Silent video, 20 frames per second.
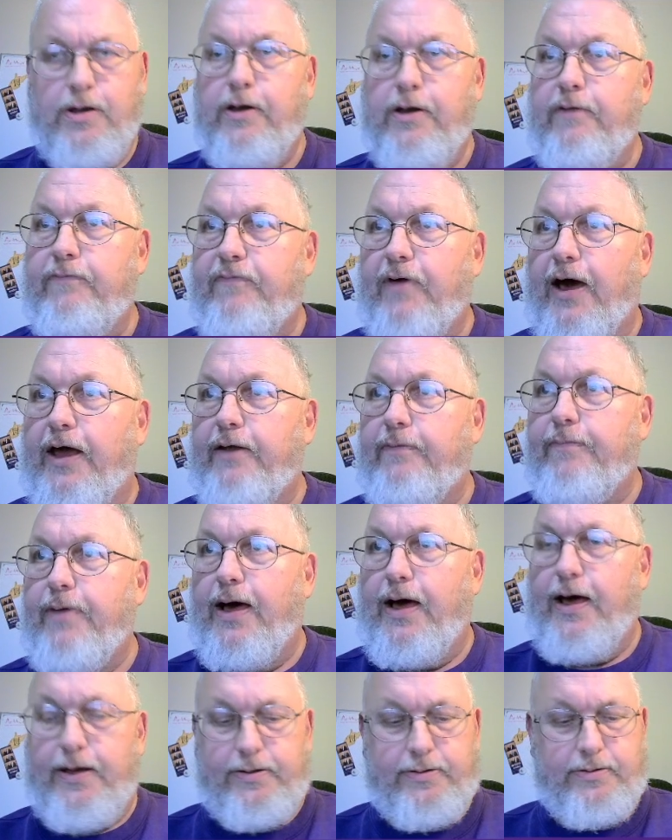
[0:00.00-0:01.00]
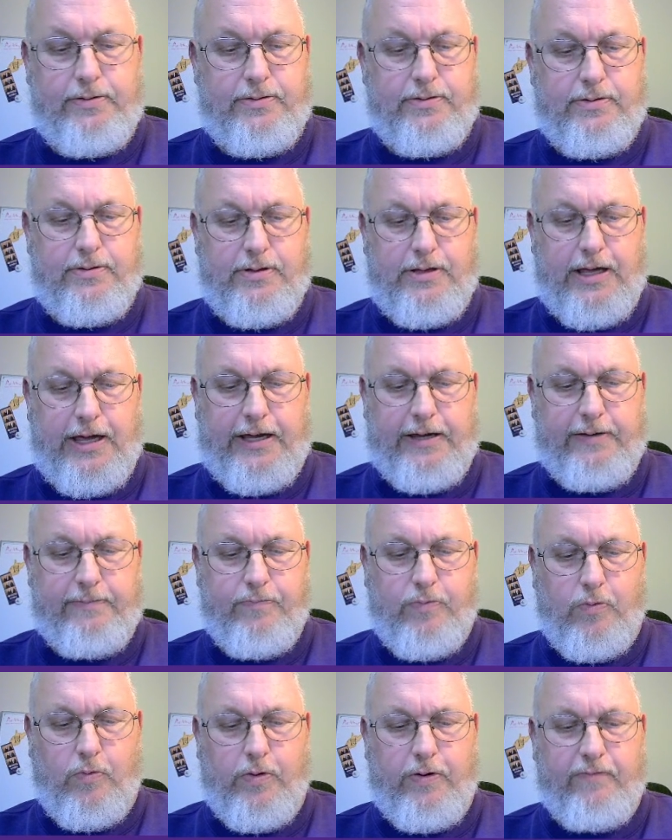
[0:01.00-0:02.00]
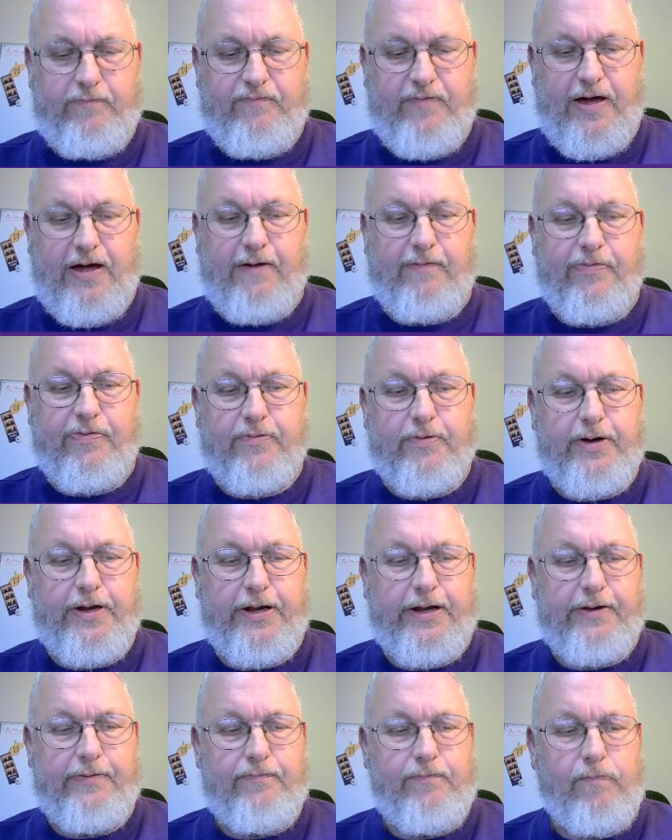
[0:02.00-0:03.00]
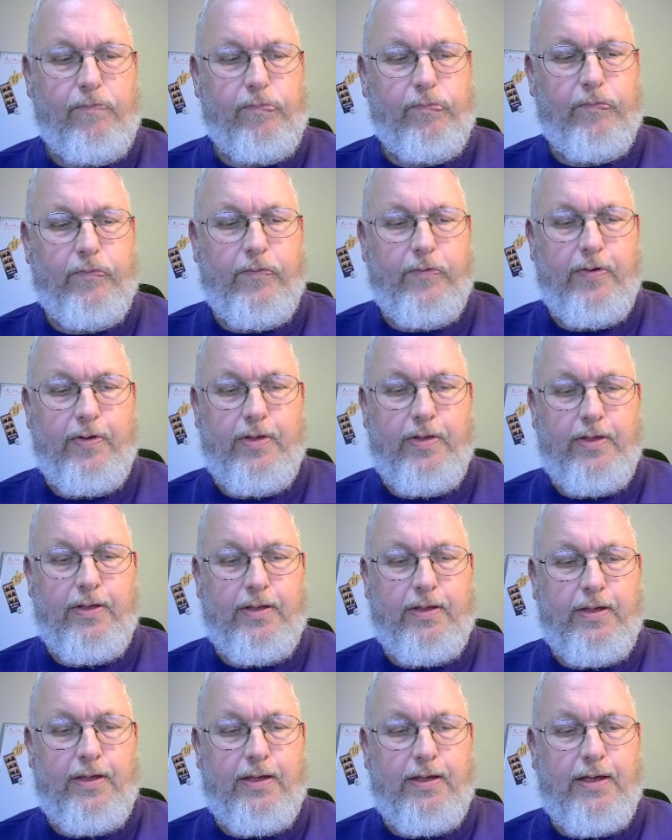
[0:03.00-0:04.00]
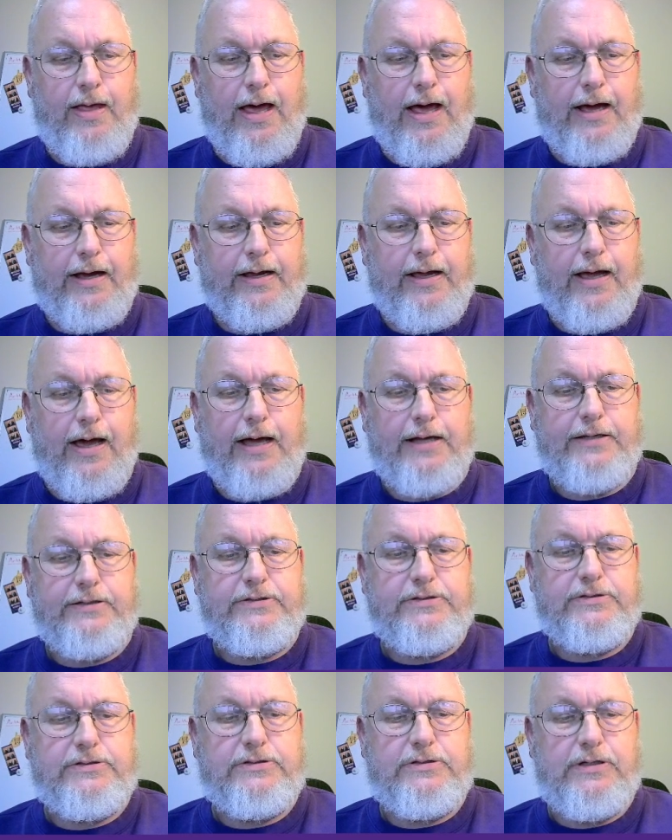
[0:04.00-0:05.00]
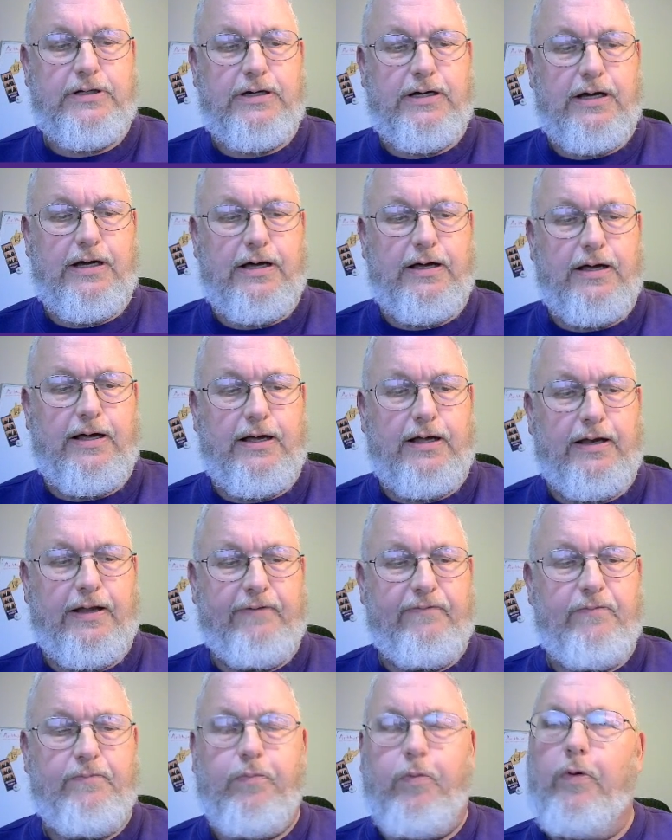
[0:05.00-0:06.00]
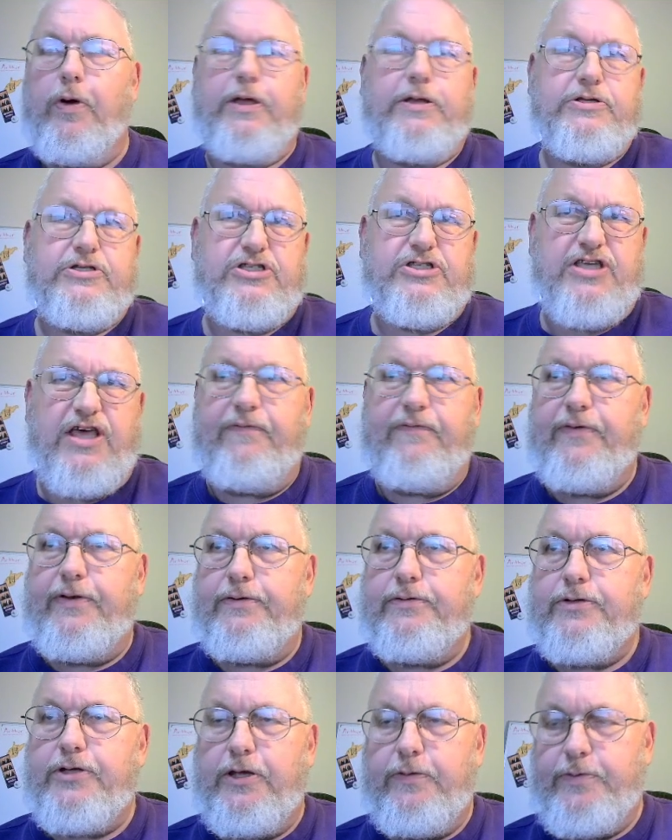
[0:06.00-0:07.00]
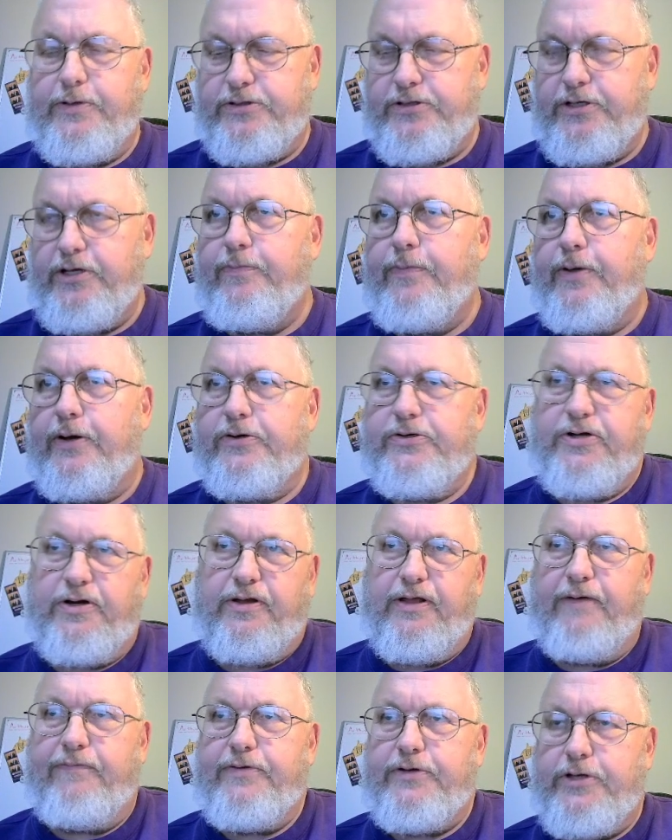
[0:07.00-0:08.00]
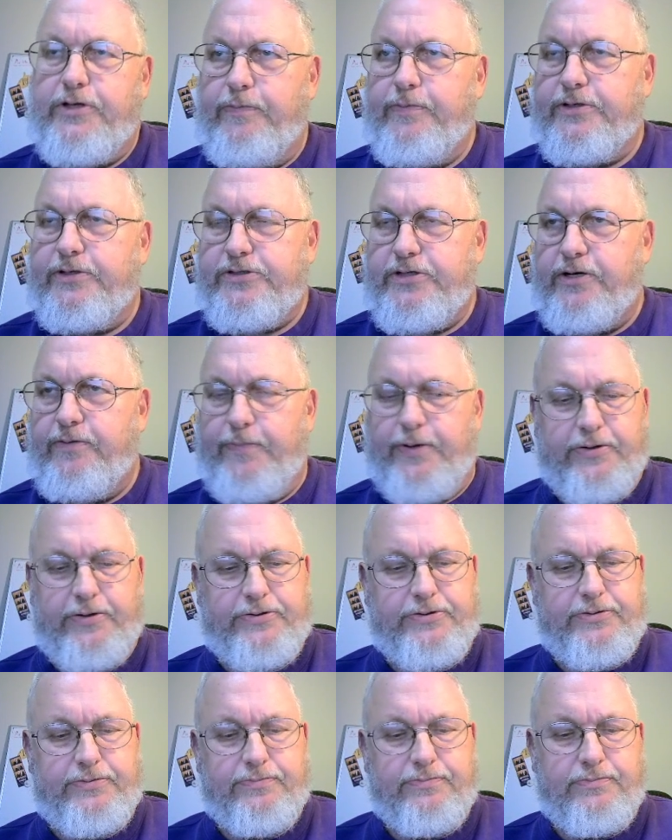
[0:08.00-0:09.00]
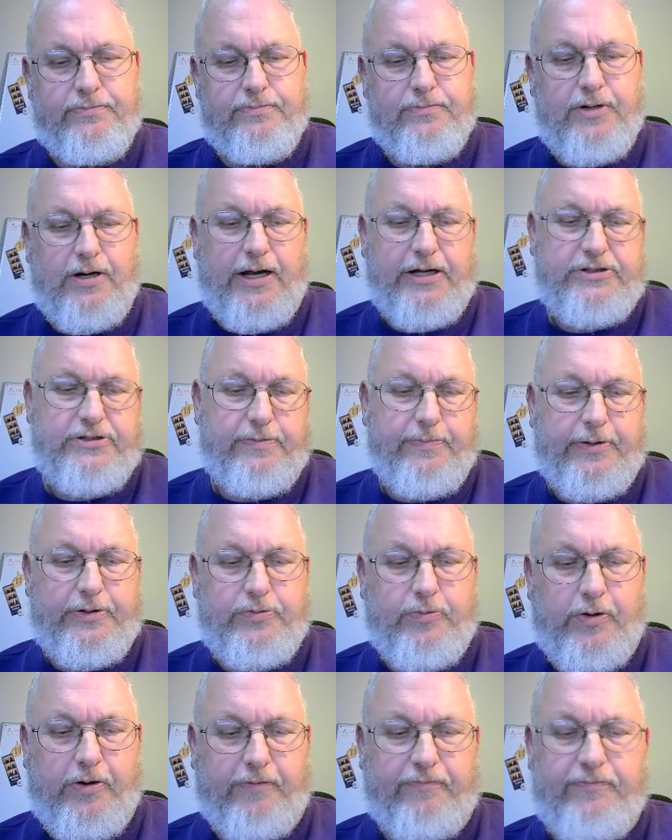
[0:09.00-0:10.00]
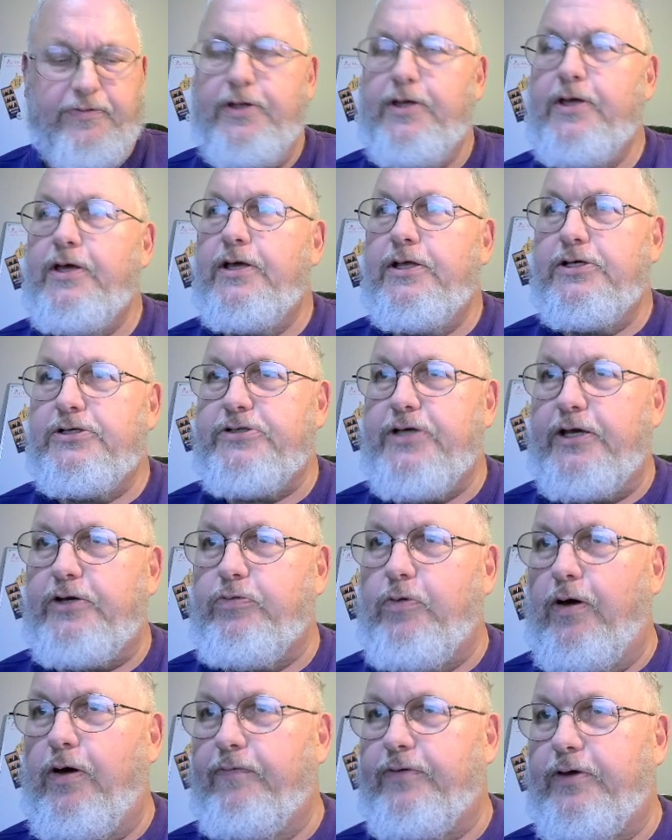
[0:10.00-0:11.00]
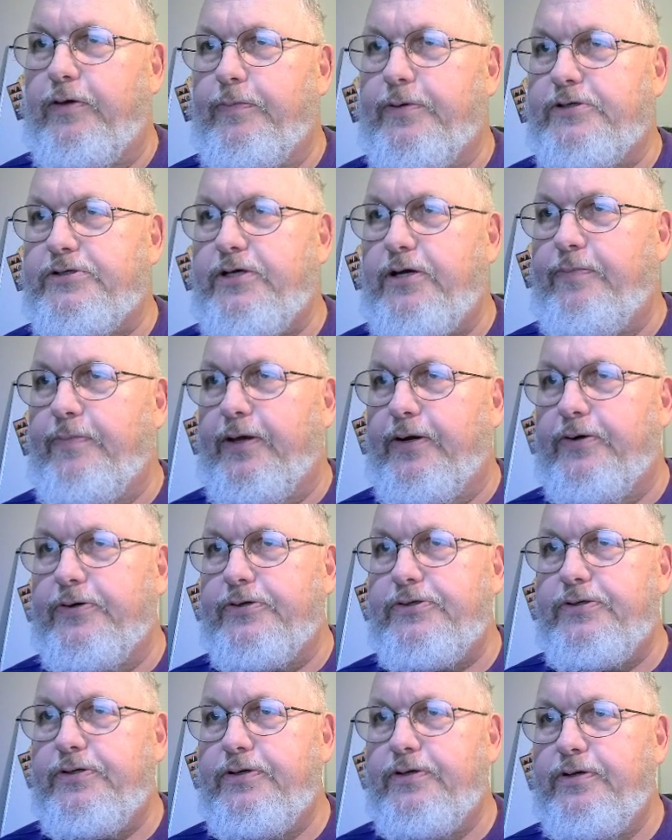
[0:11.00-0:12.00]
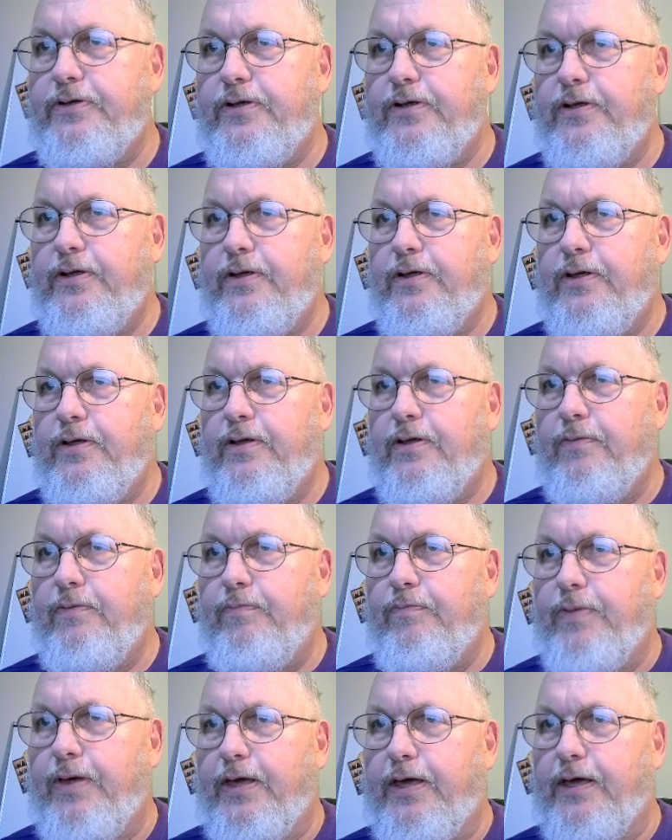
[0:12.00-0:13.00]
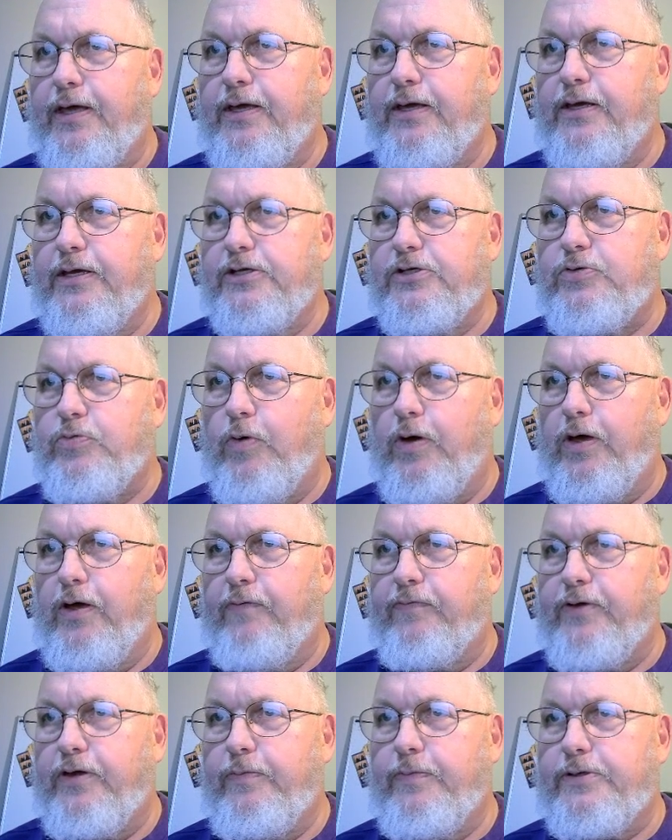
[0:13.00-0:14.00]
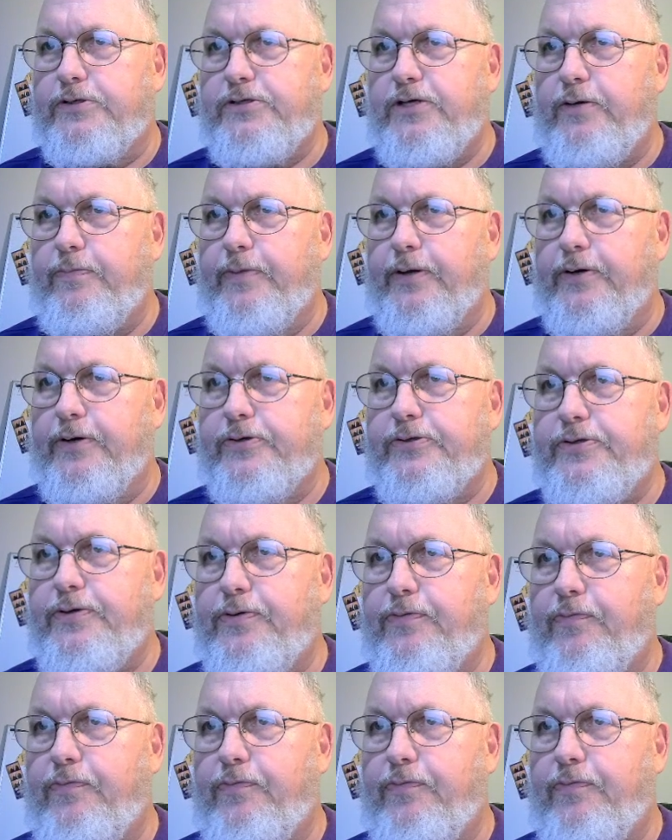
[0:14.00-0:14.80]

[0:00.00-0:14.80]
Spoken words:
divided by 8.53, I got 11.7 cubic centimeters, or 11 cubic centimeters. Actually, it'd be 12. Let's say 12 cubic centimeters. B is 12 cubic centimeters.